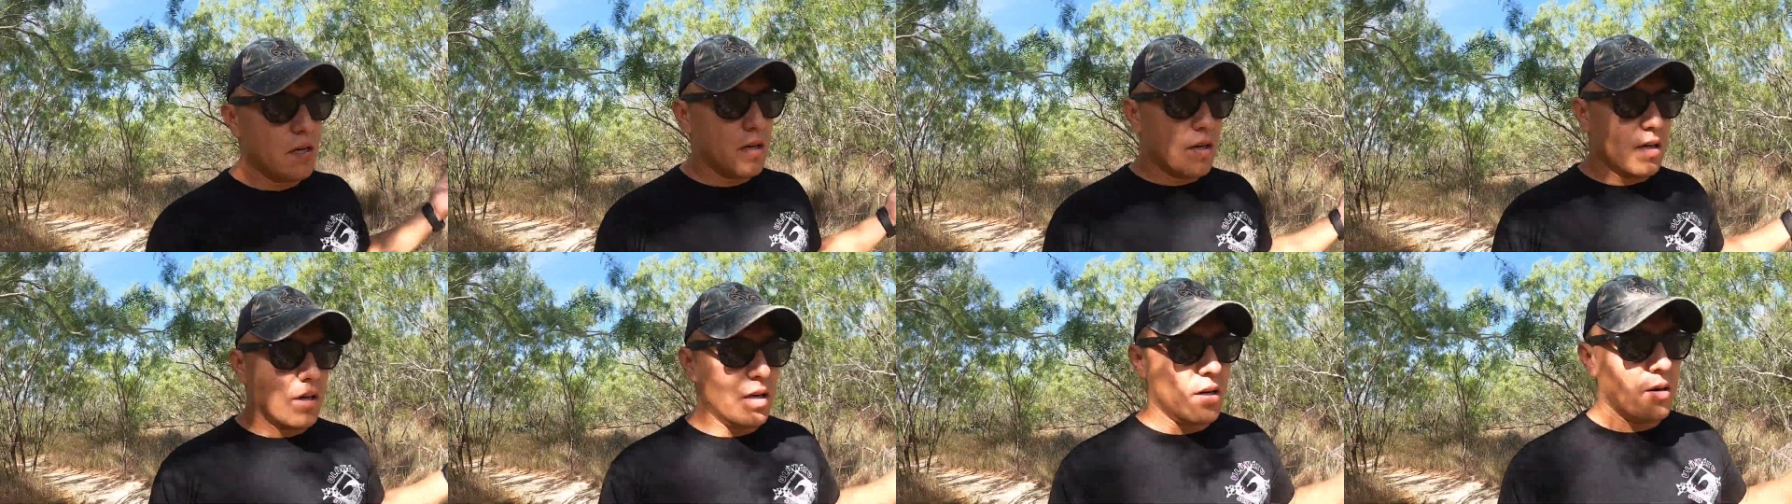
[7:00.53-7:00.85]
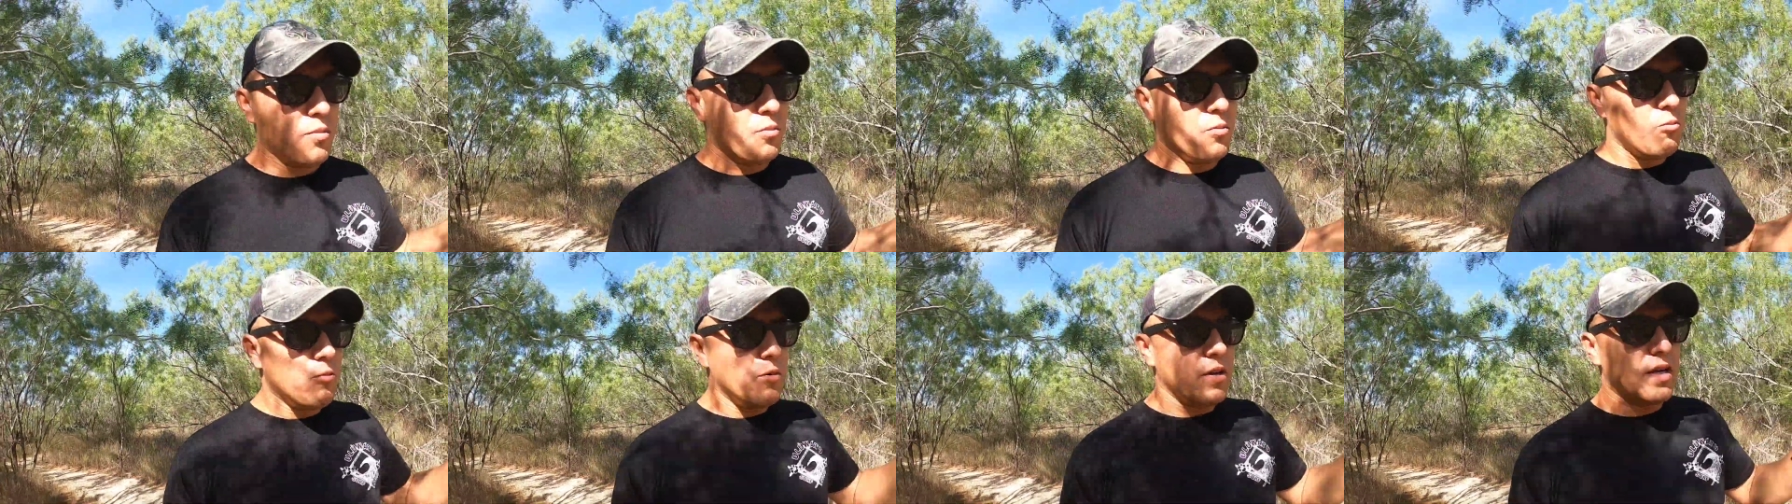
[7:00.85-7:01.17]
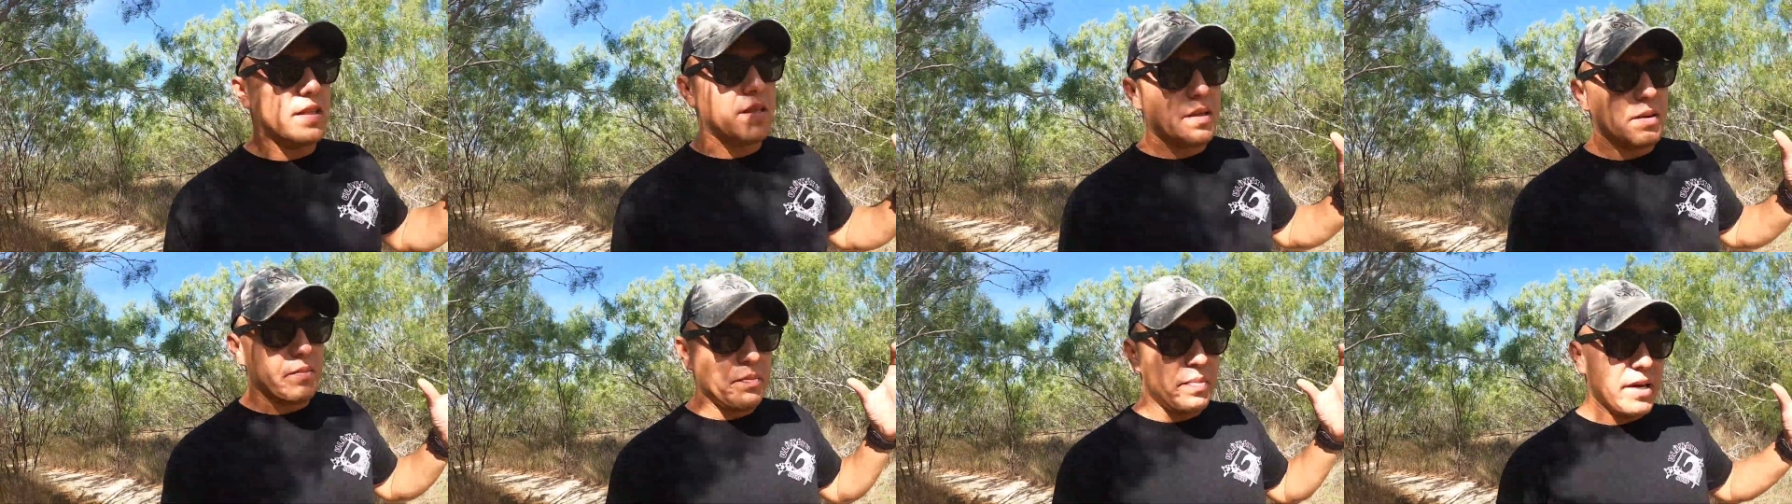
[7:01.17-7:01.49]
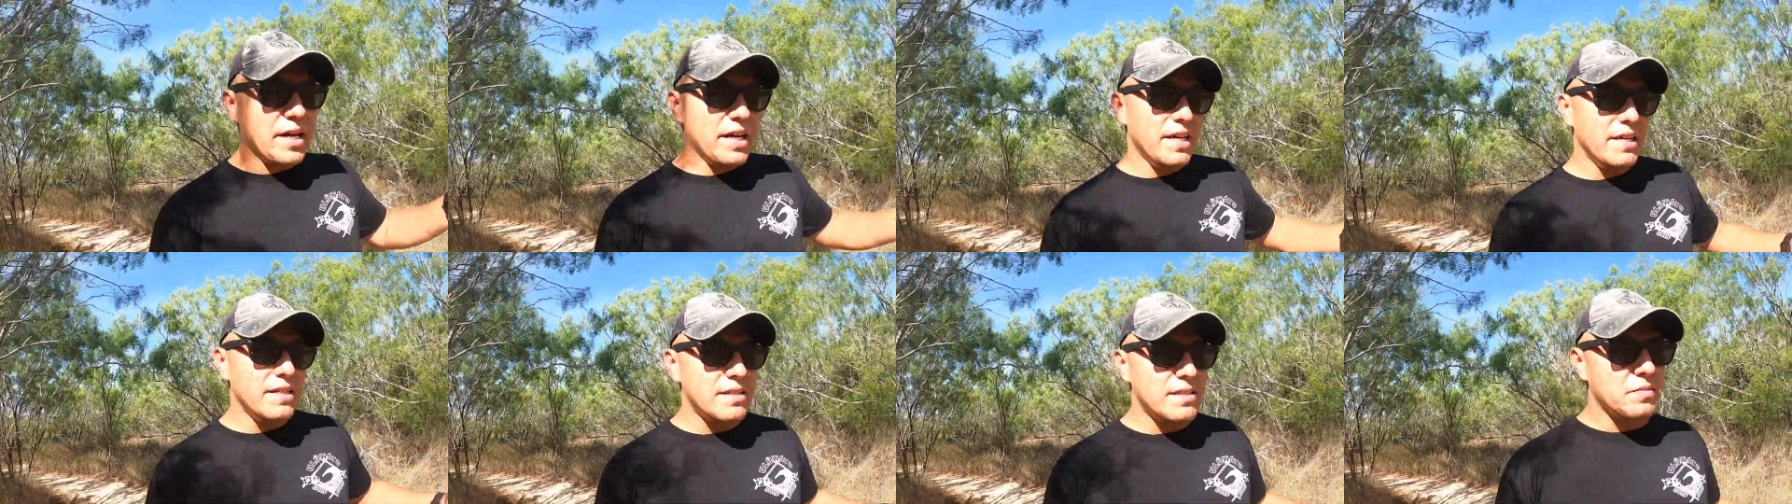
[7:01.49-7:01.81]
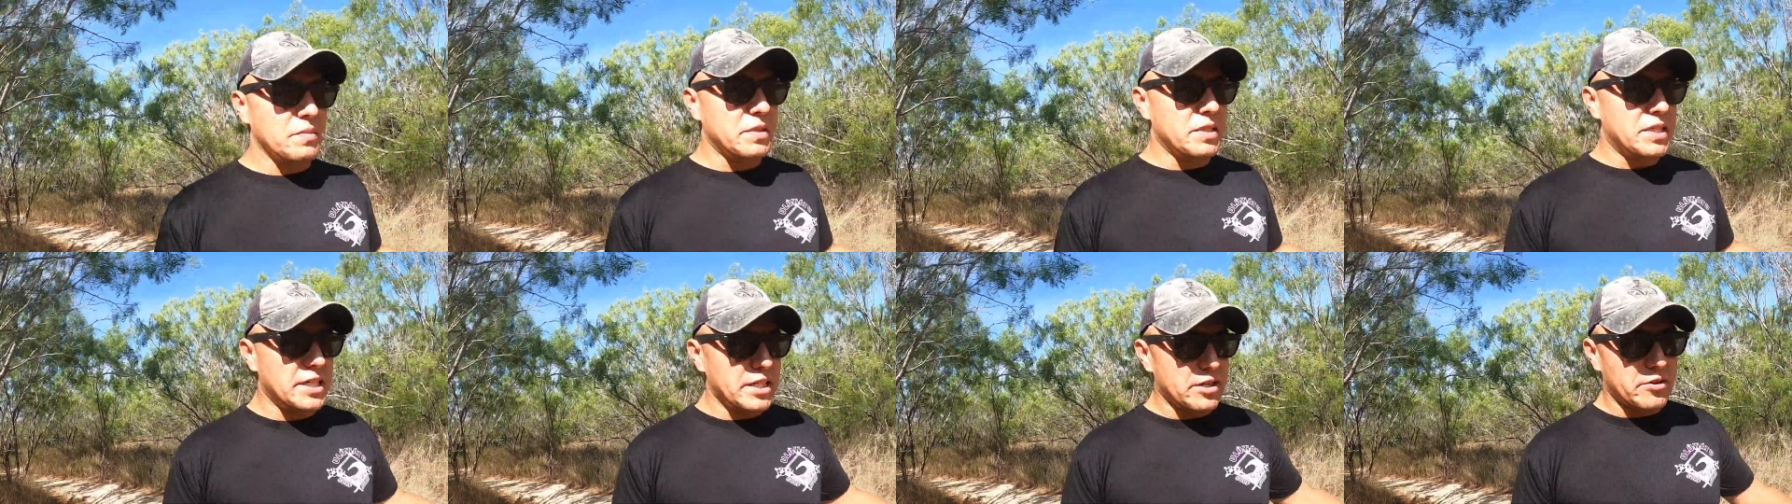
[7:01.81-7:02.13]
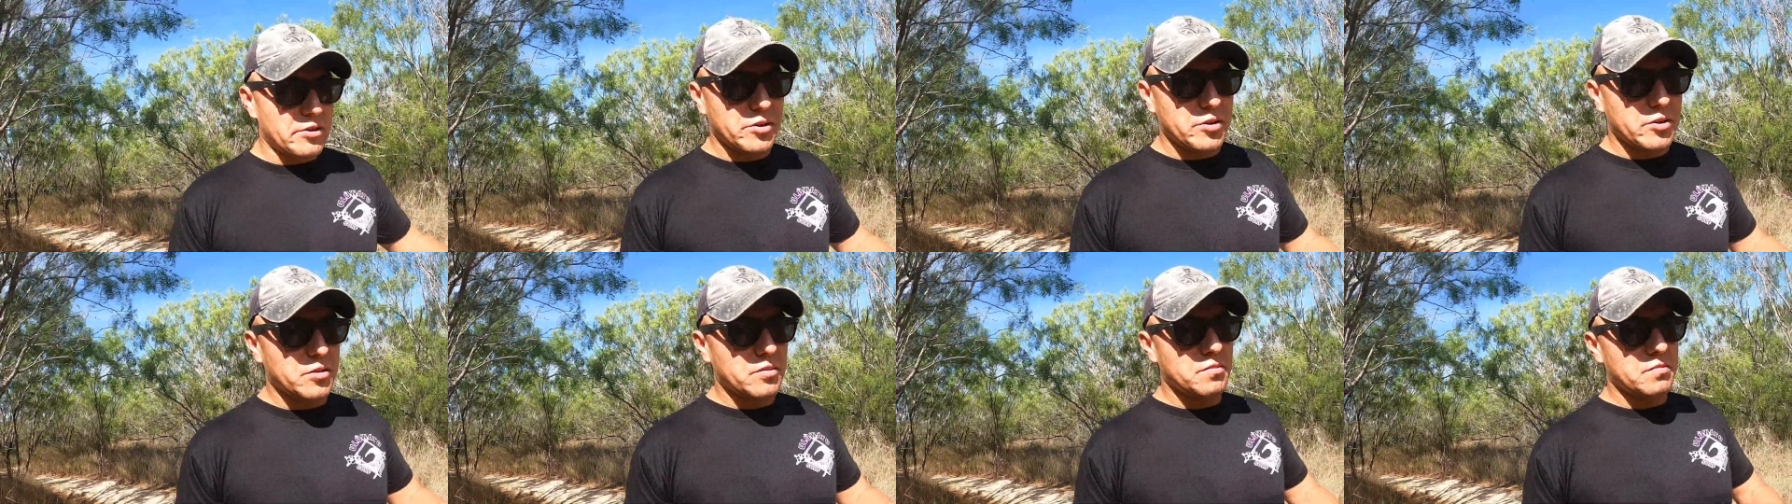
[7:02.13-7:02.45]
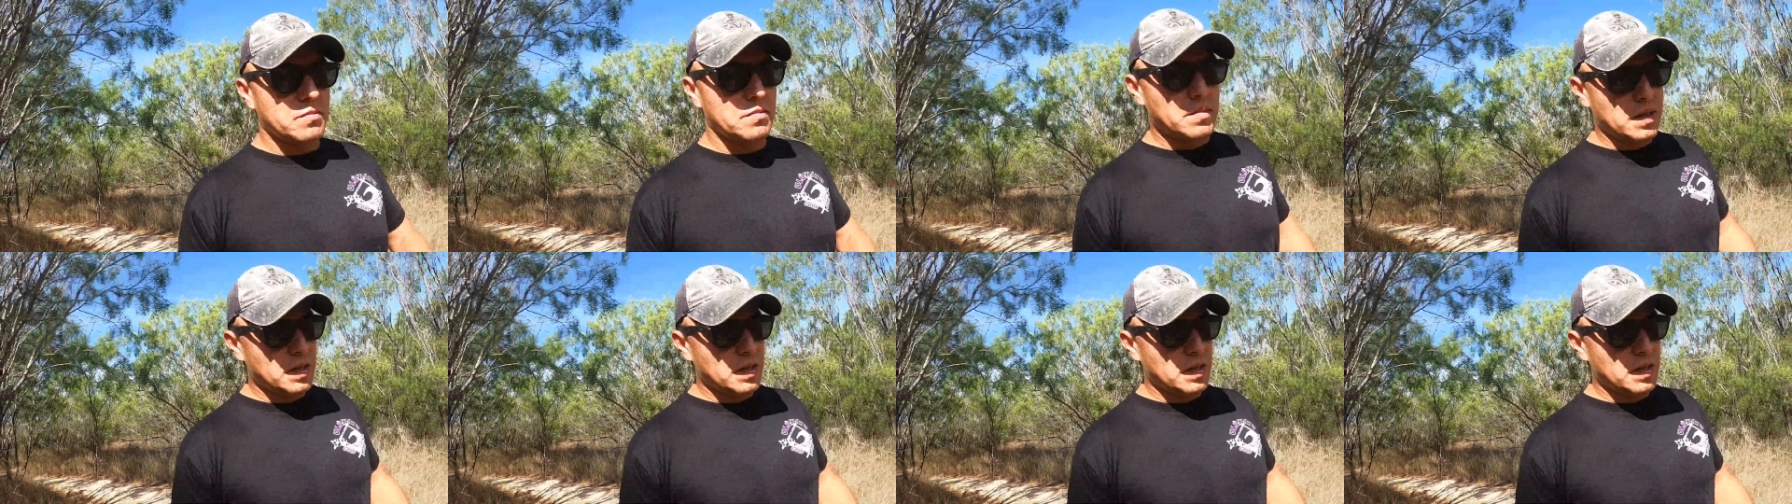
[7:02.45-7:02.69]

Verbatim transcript: um, with the base material,